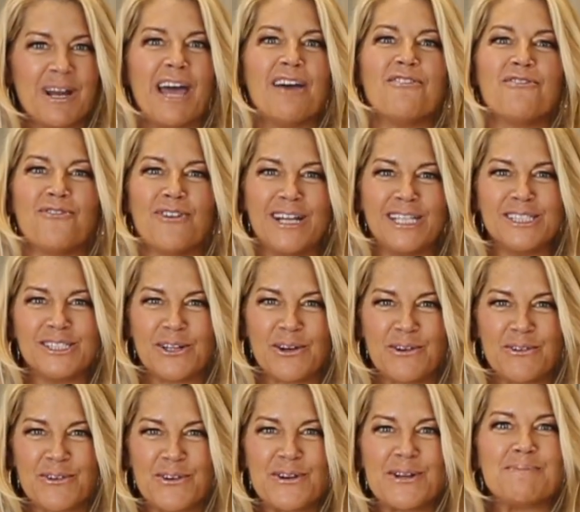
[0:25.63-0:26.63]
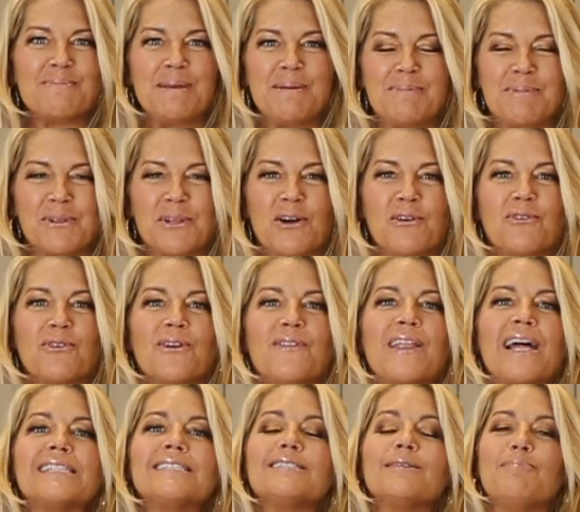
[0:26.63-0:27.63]
when I have friends over and people over, and
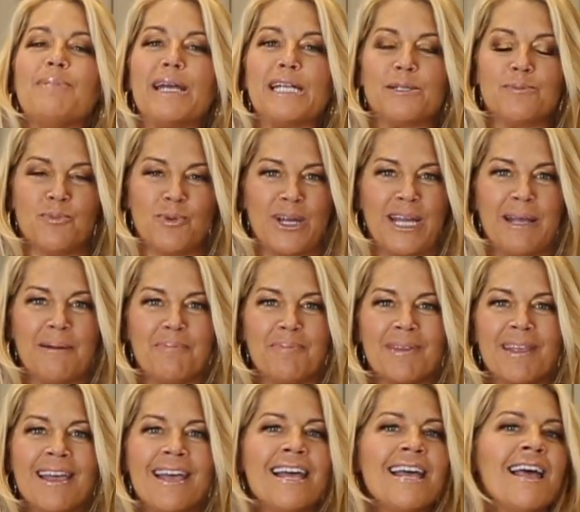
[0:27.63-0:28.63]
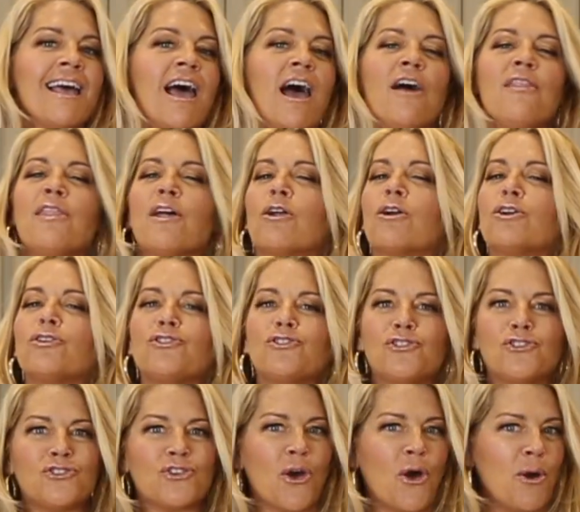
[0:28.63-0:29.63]
that's the baked brie. And there are
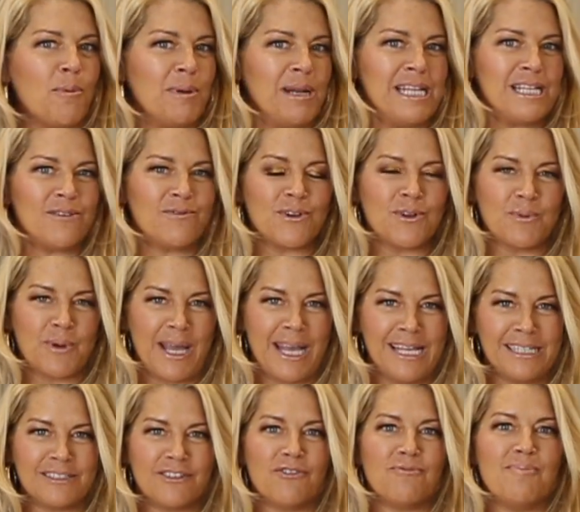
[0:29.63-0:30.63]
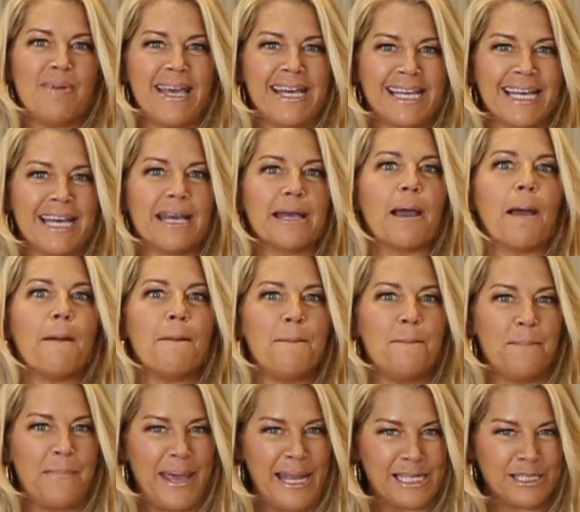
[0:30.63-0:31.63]
so many different ways of making
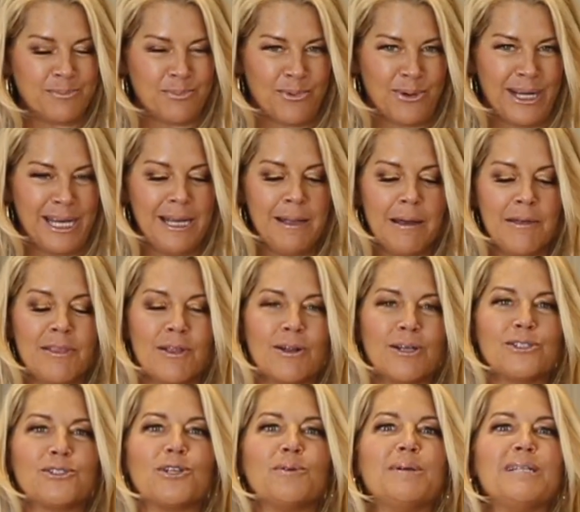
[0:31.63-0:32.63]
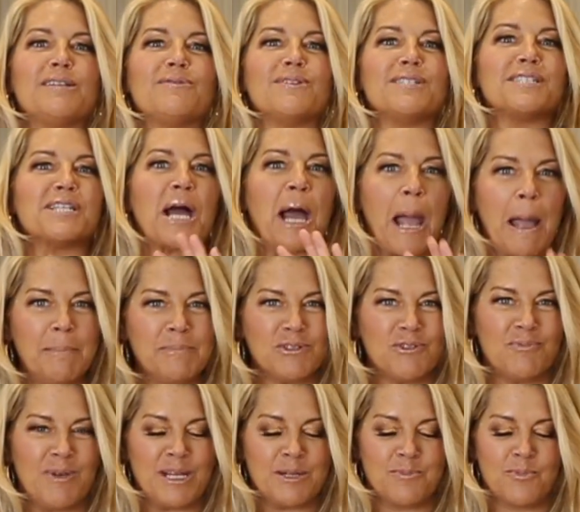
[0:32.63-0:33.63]
baked brie, and there are so many different types
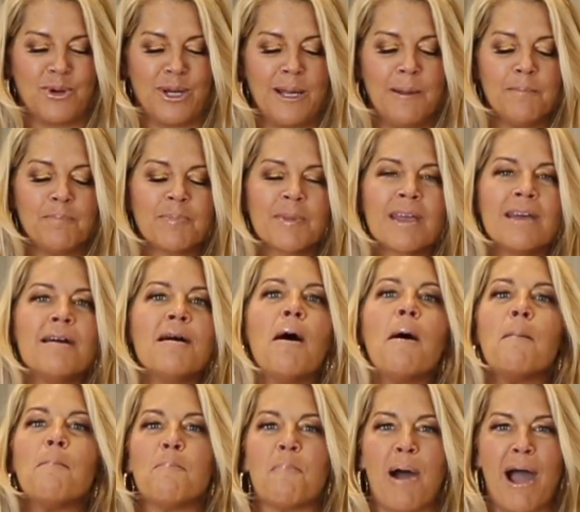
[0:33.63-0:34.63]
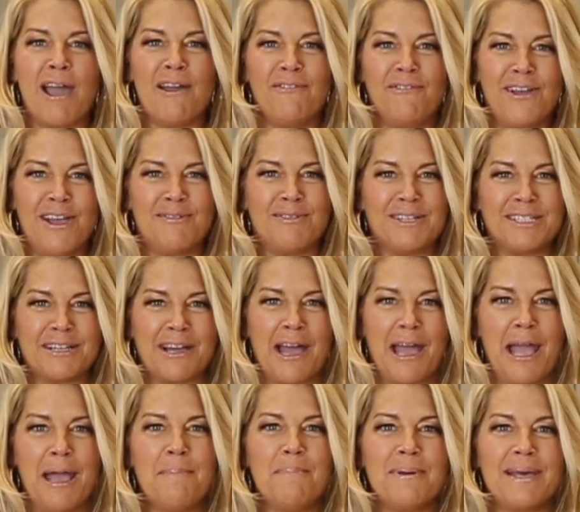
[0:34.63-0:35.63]
of baked brie. My favorite
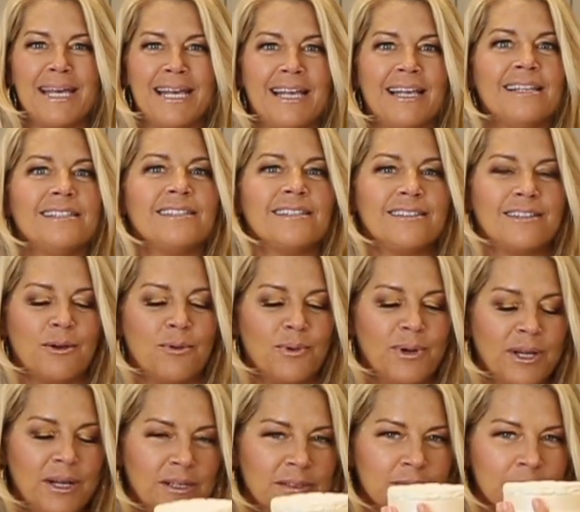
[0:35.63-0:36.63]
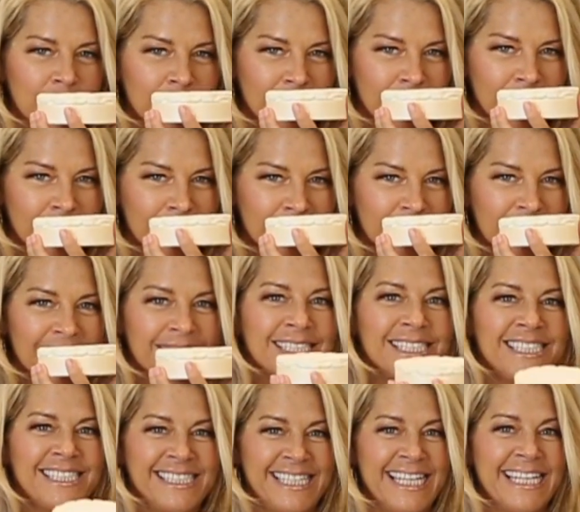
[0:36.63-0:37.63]
type is the real
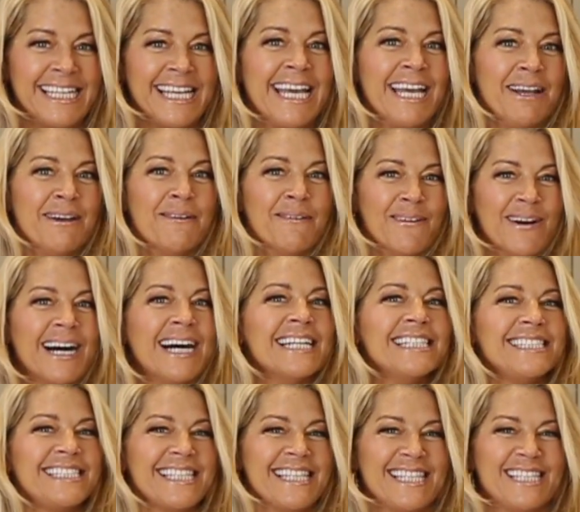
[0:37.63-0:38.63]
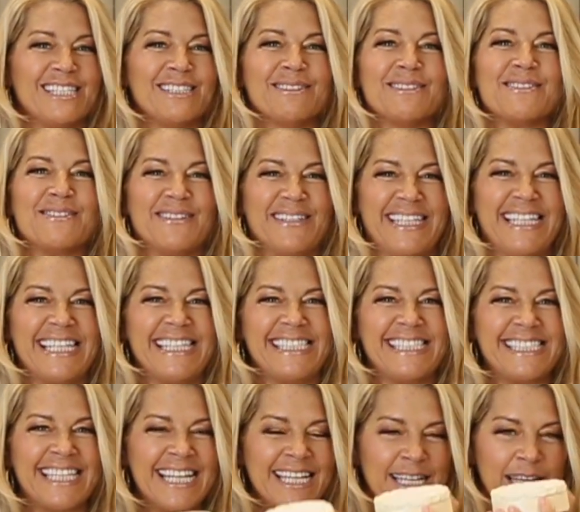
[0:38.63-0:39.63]
stinky ones, and this one really is
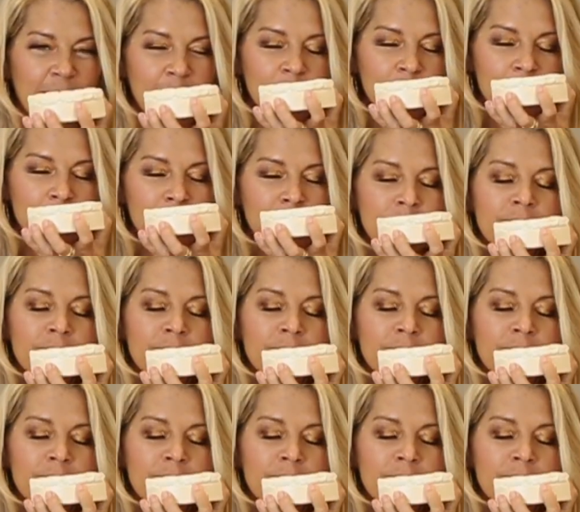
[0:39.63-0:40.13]
stinky.